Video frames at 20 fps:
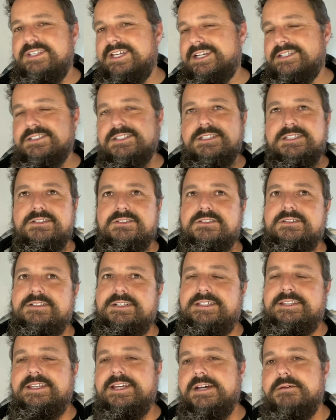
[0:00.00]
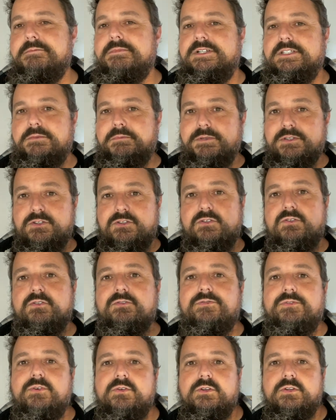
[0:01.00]
It actually didn't look like that much, but two
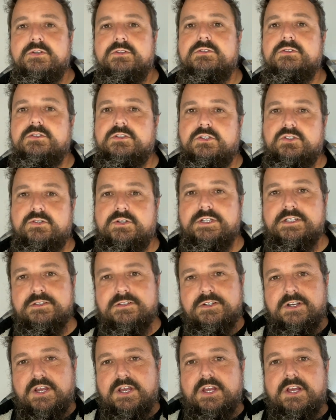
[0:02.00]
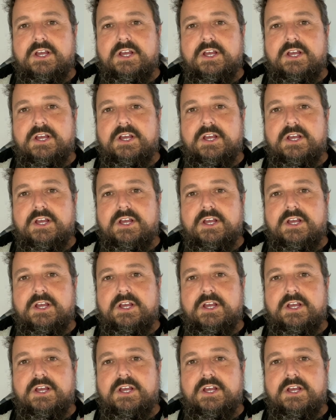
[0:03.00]
full loads in the trailer,